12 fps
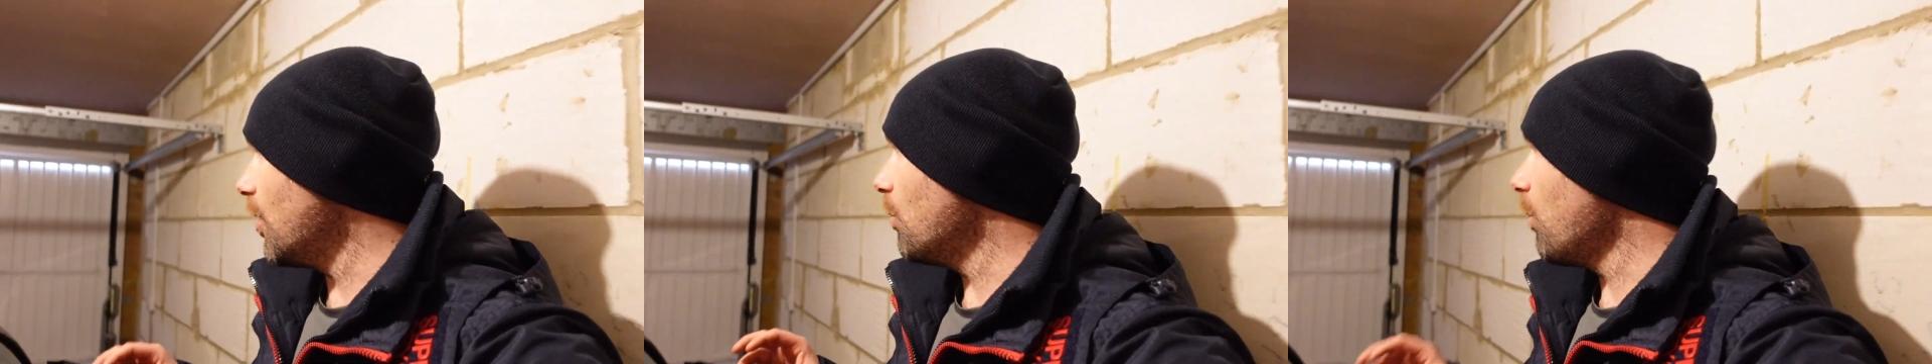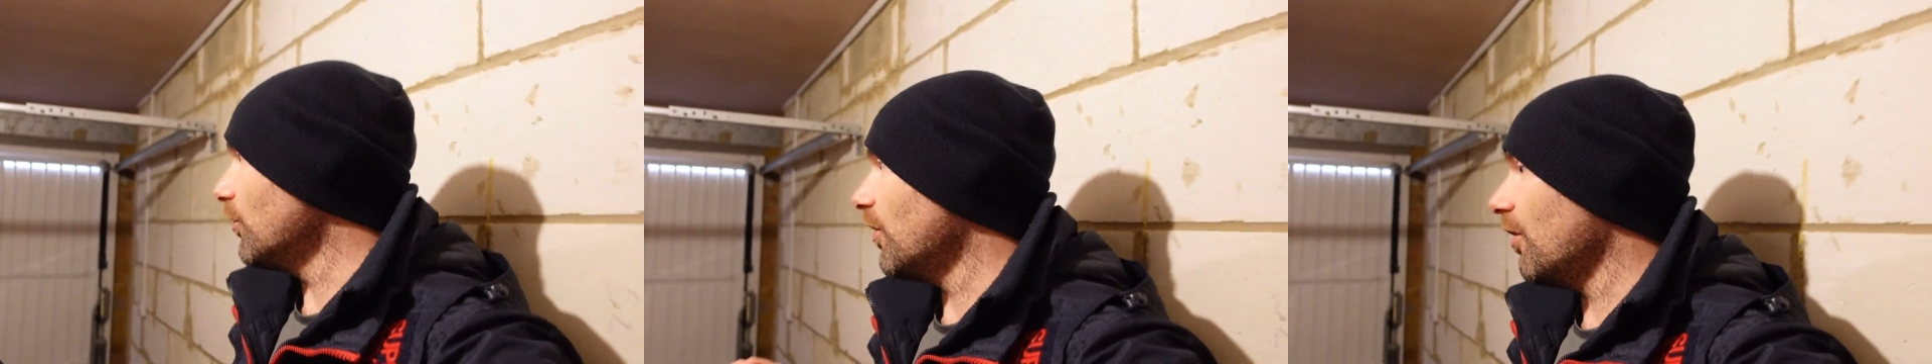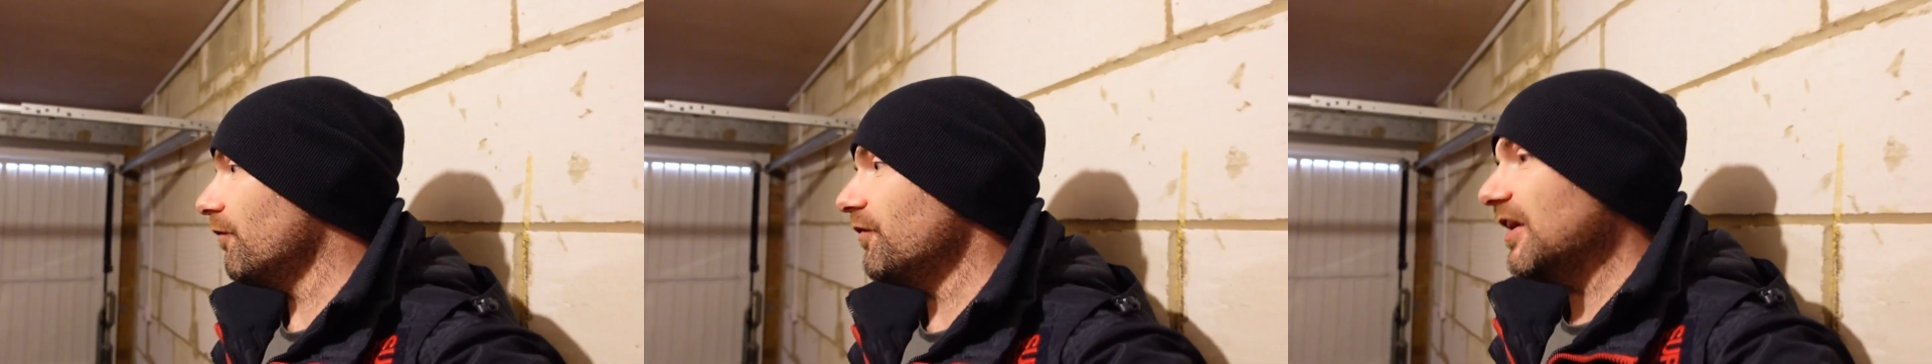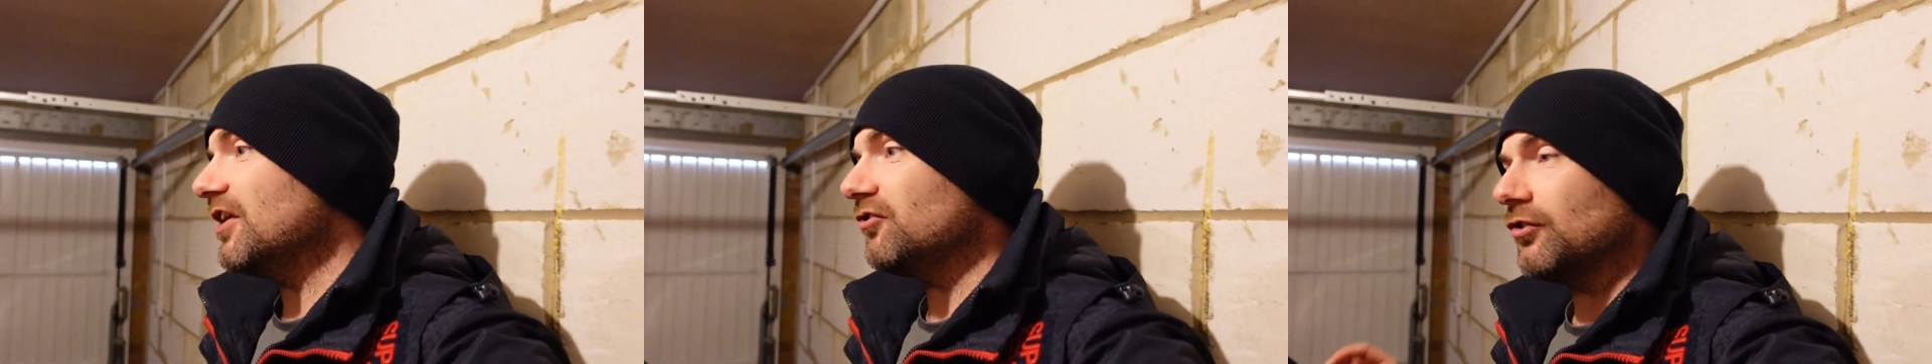one of
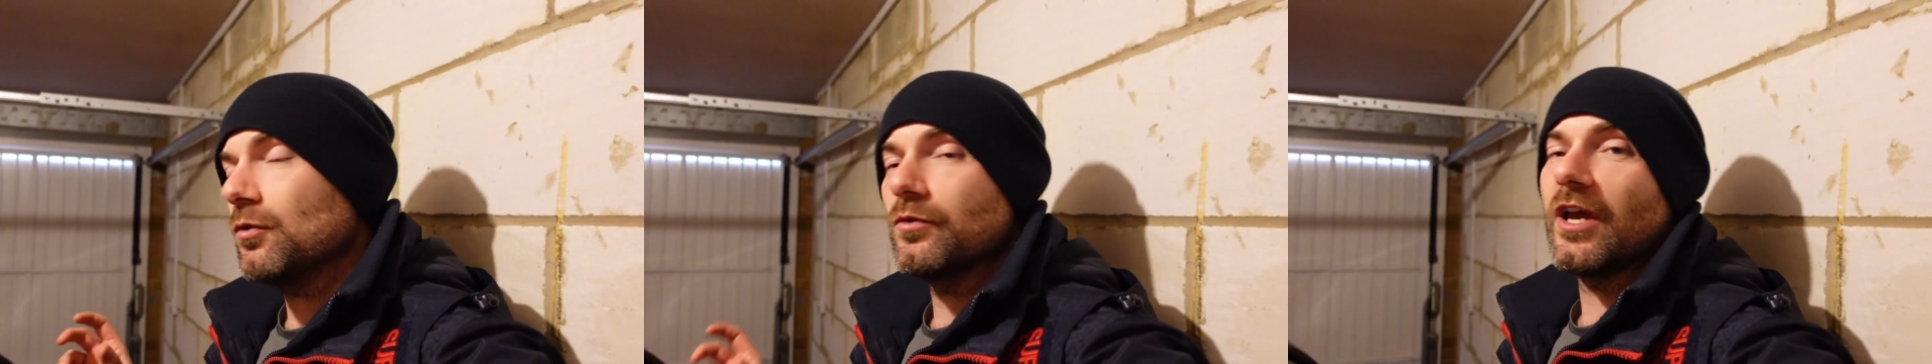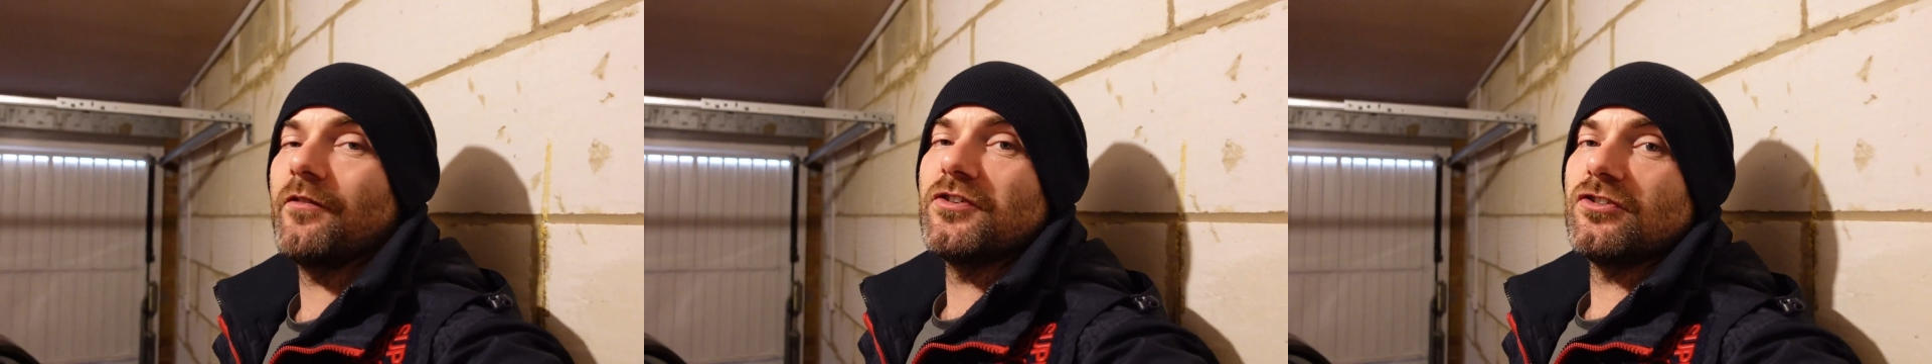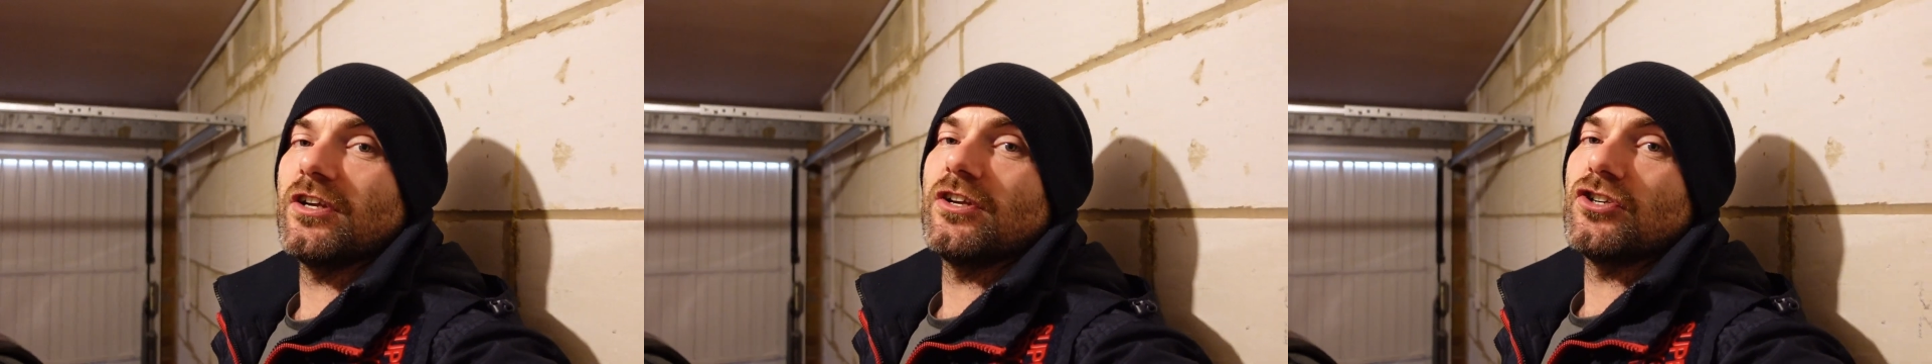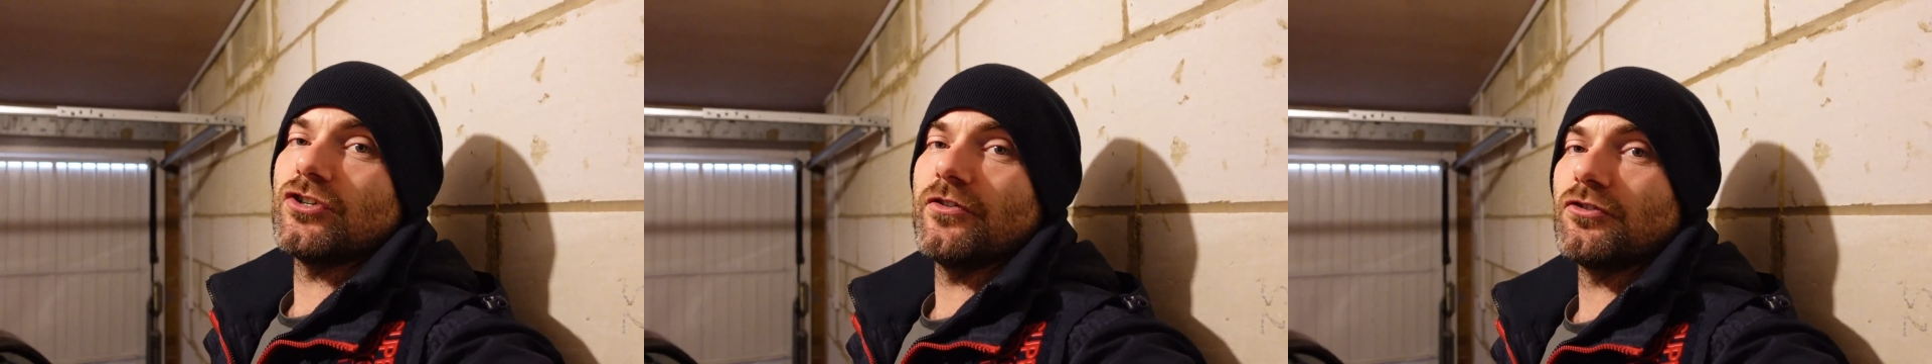these, do get obviously
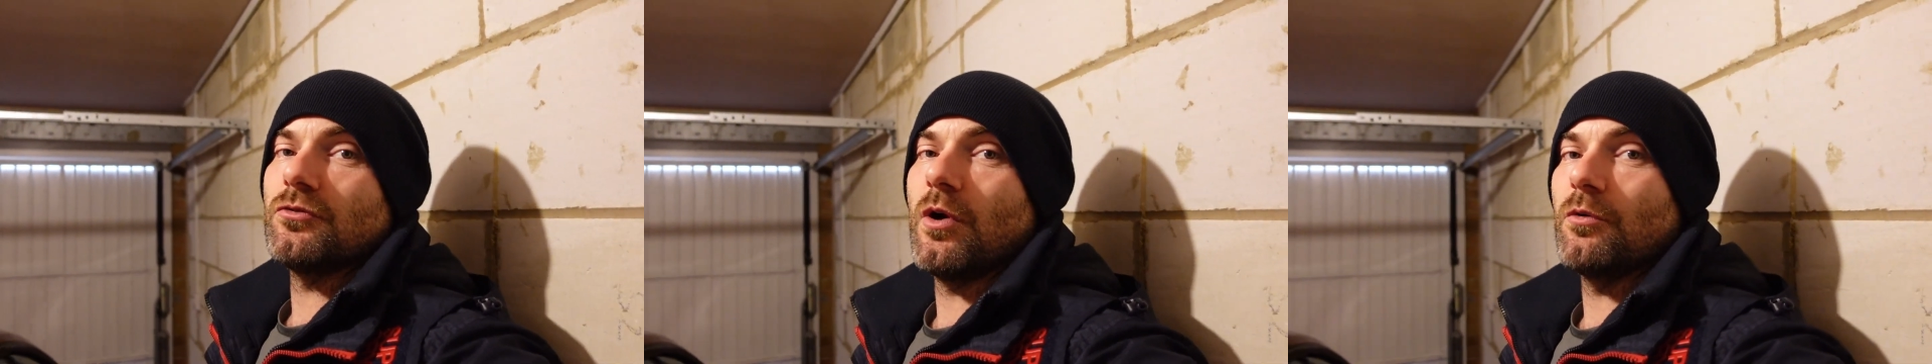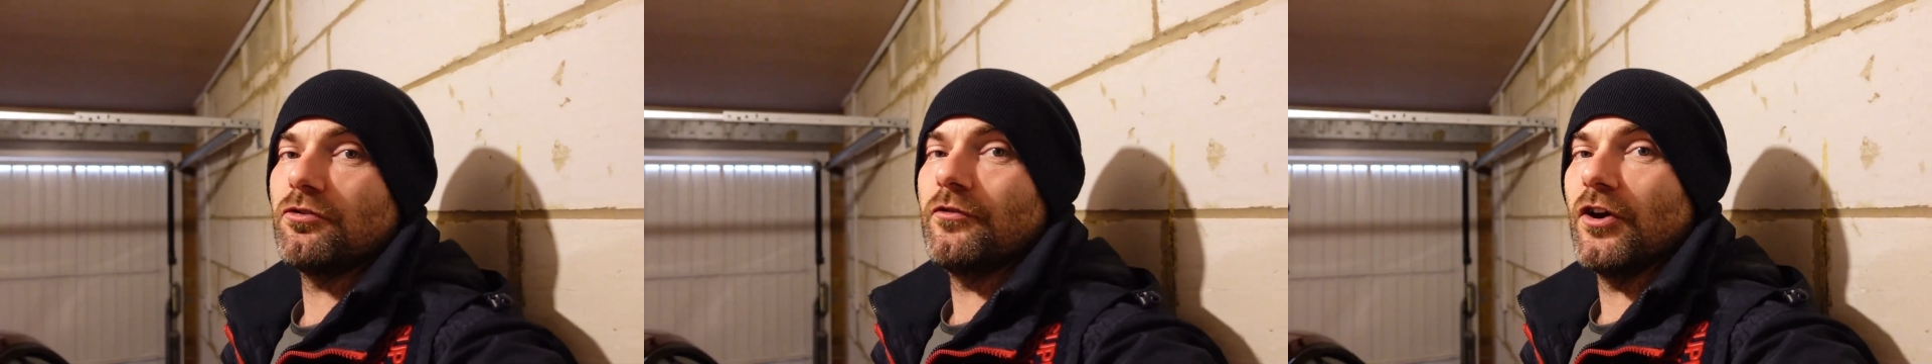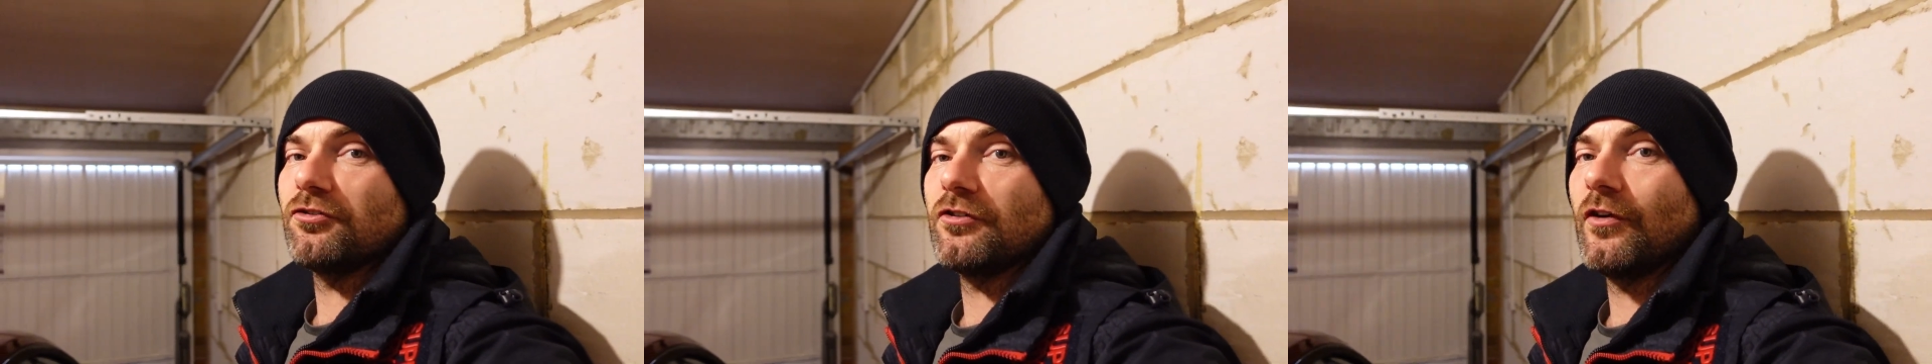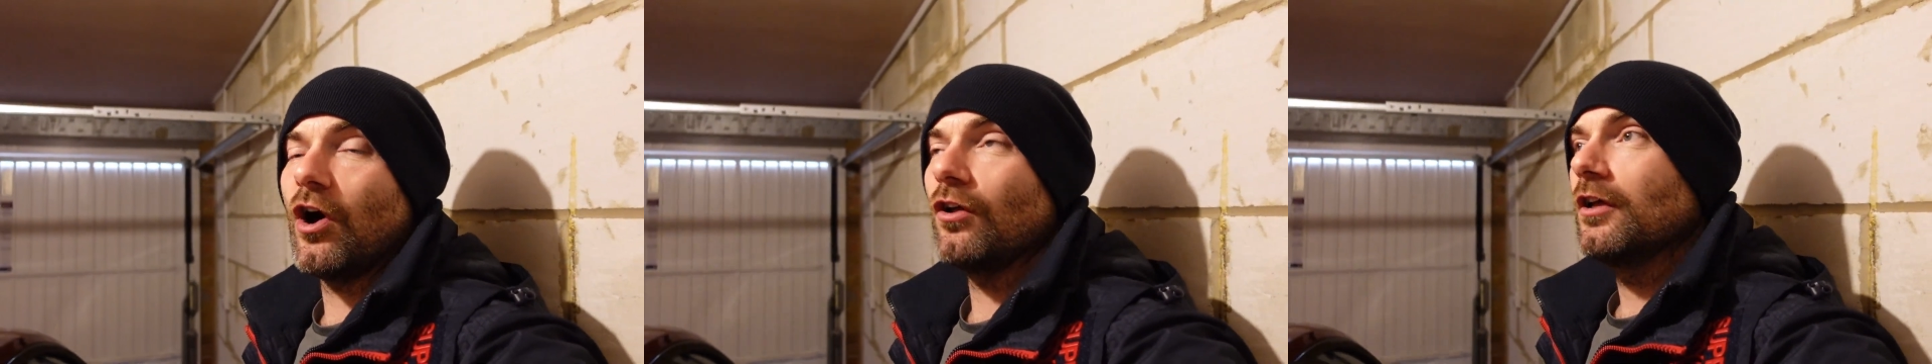insurance quotes first
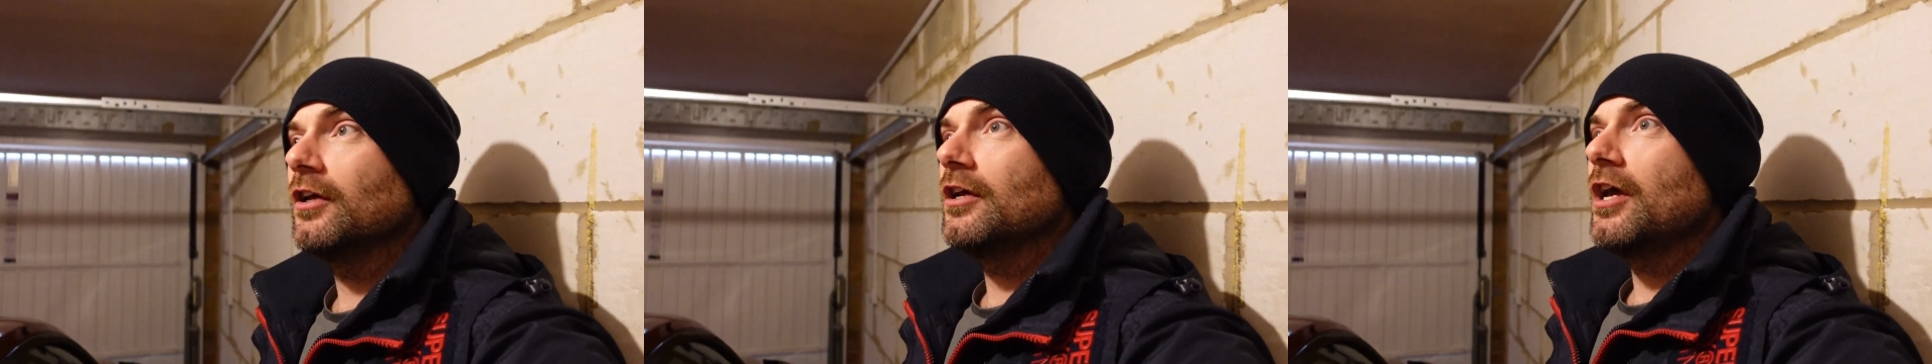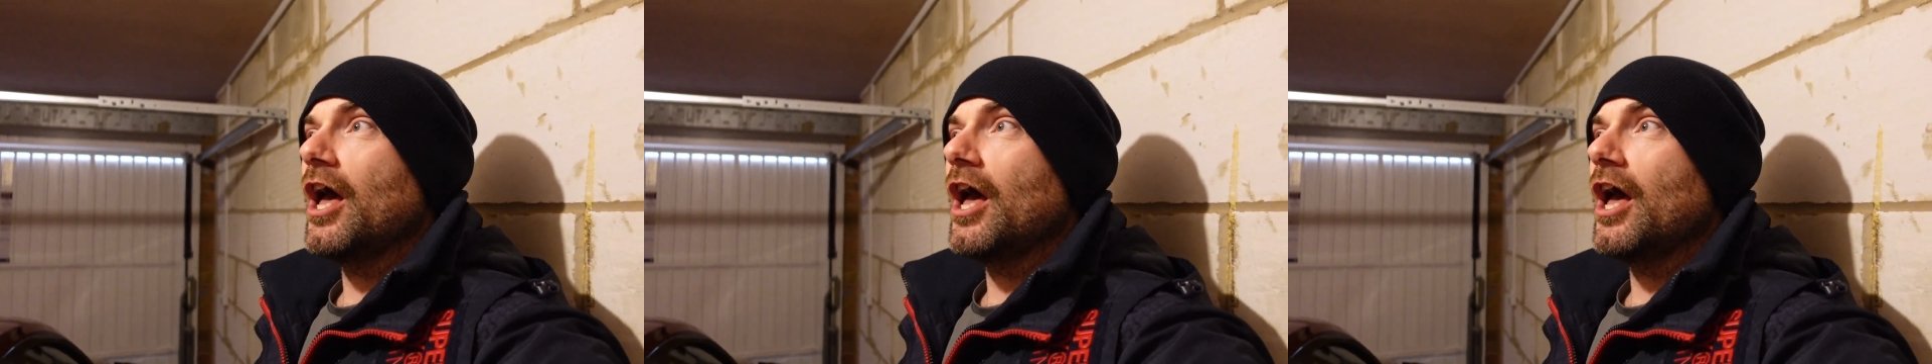of all.